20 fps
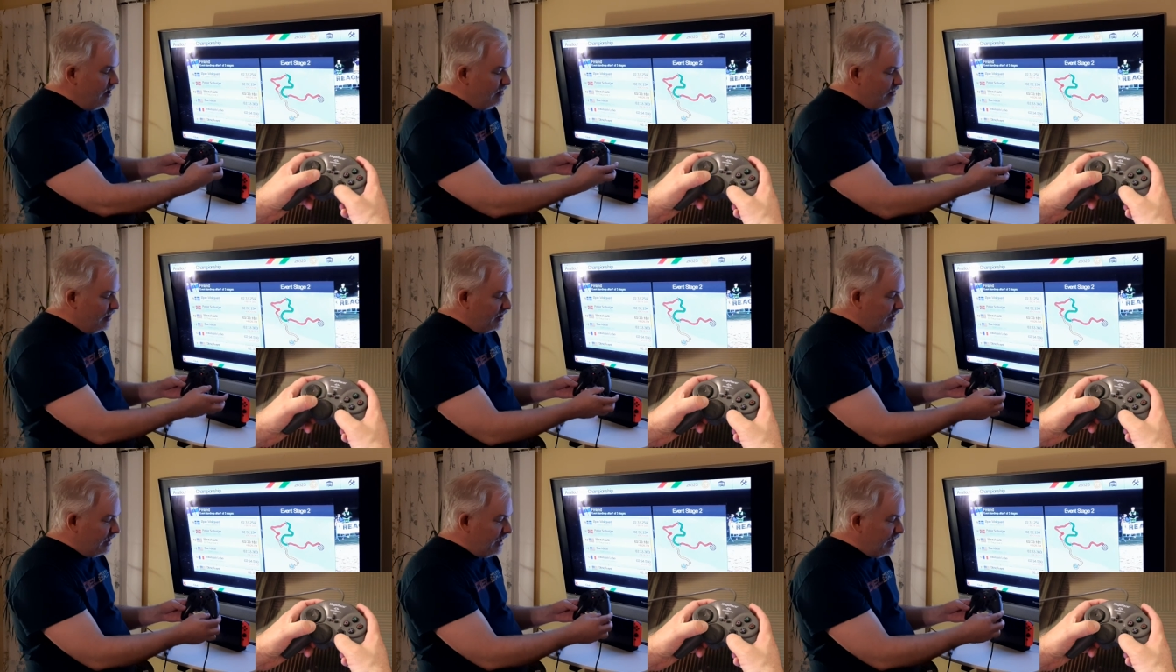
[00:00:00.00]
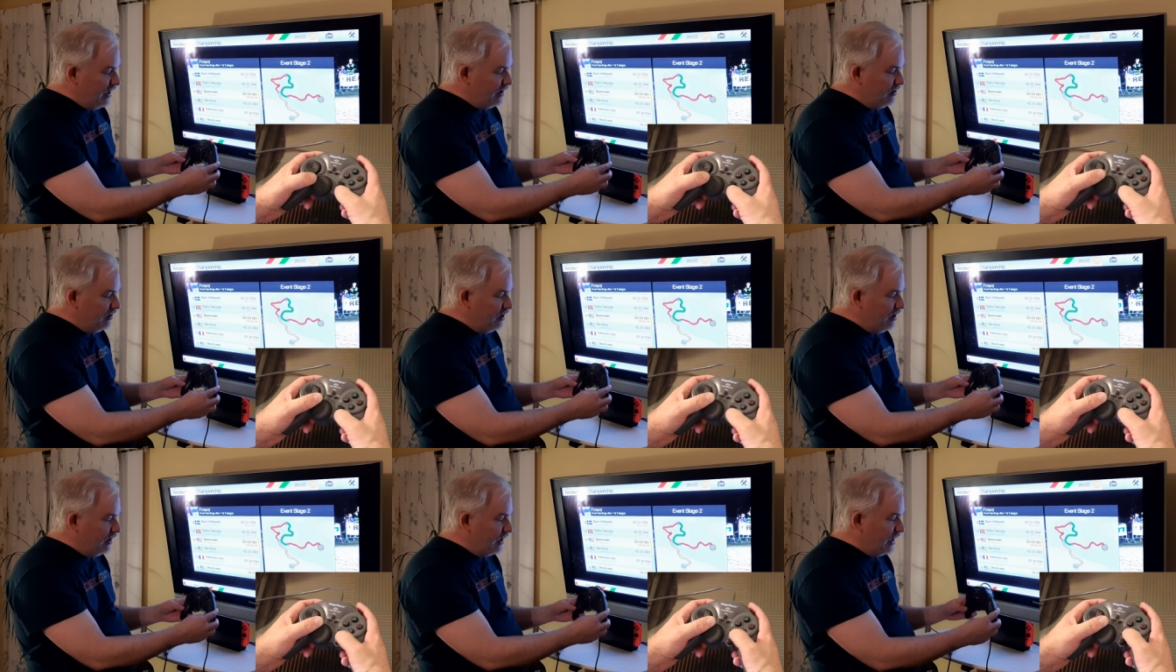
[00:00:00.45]
But the
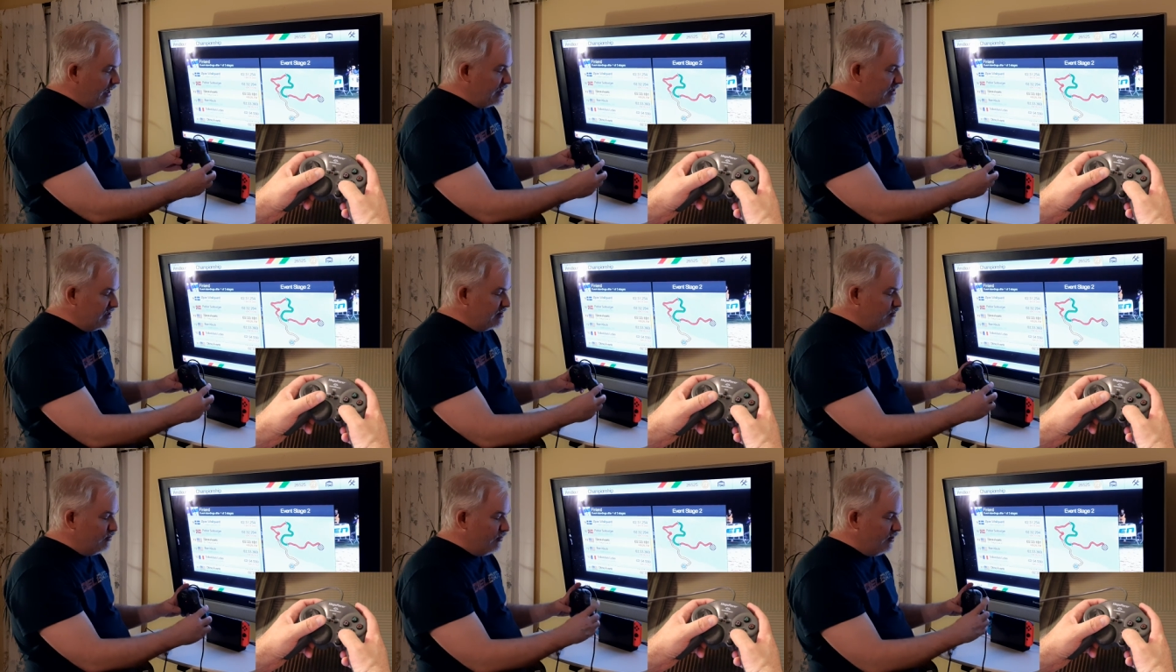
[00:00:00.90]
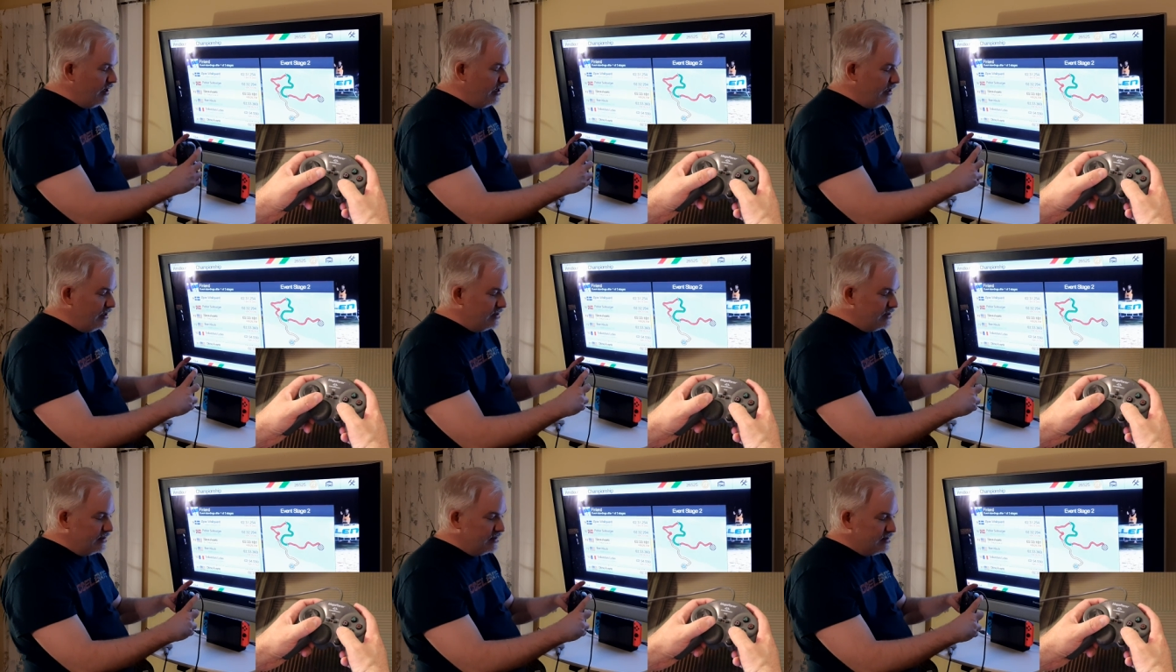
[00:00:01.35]
analog gas and
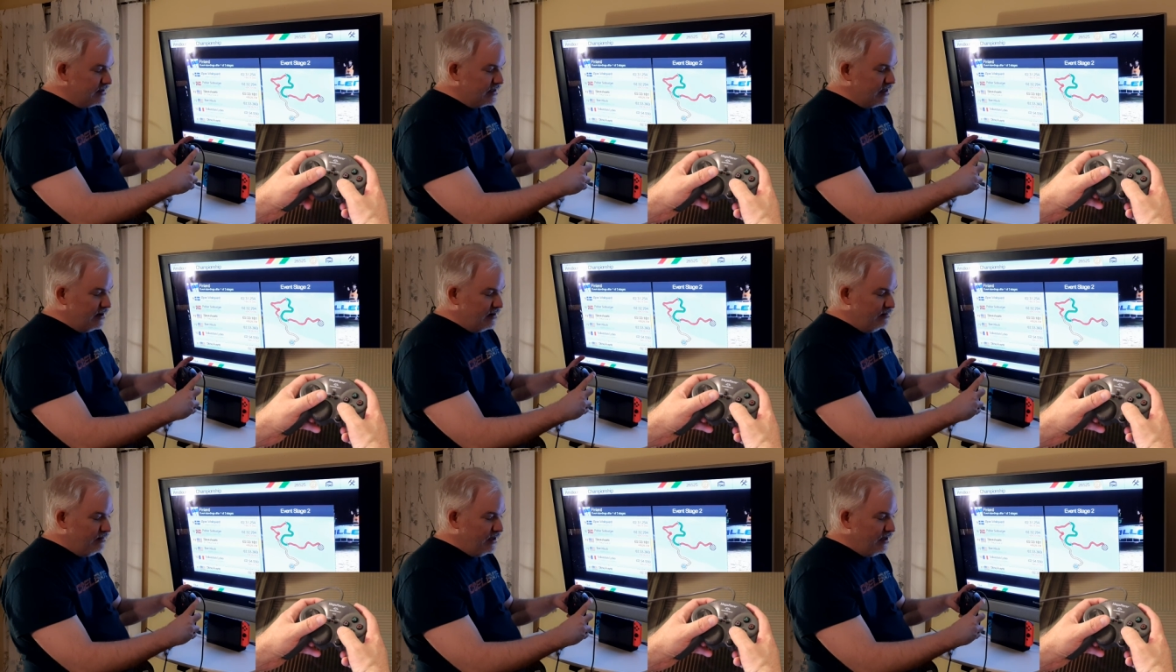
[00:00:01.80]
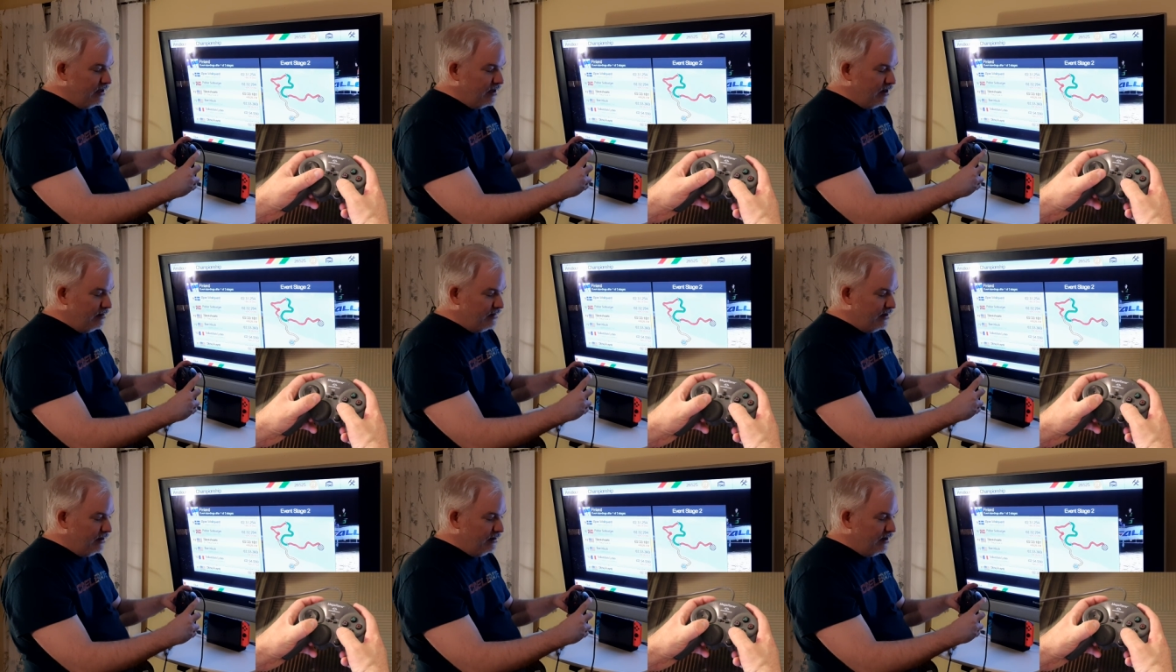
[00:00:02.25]
brakes, instead of being
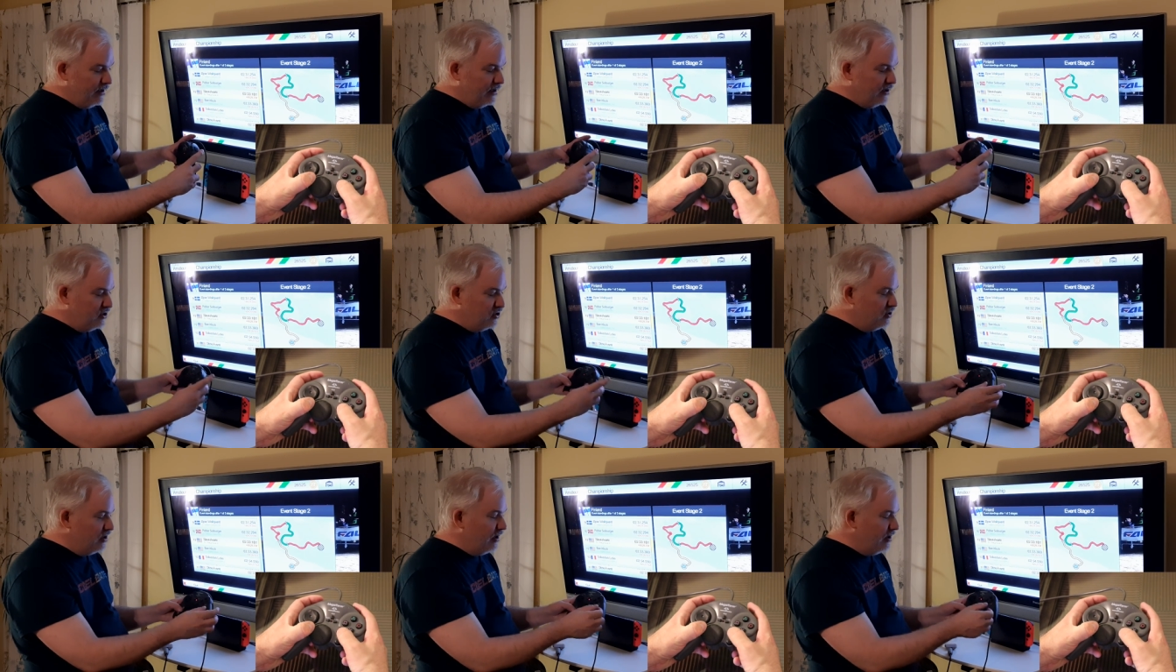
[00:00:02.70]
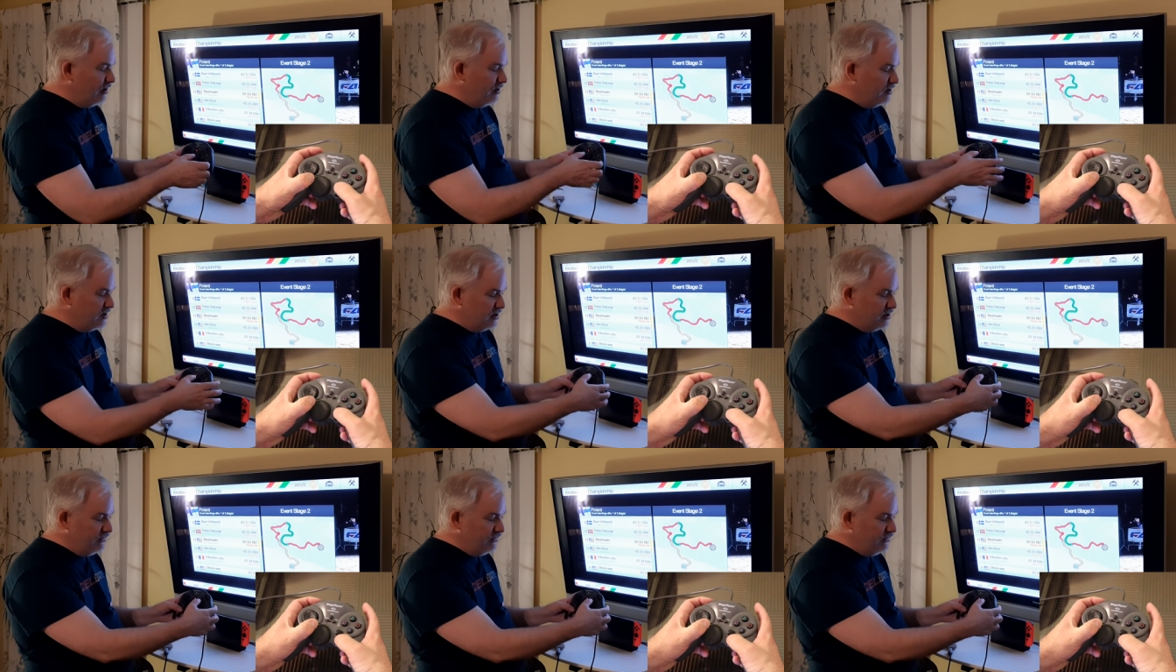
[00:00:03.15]
up here on the triggers,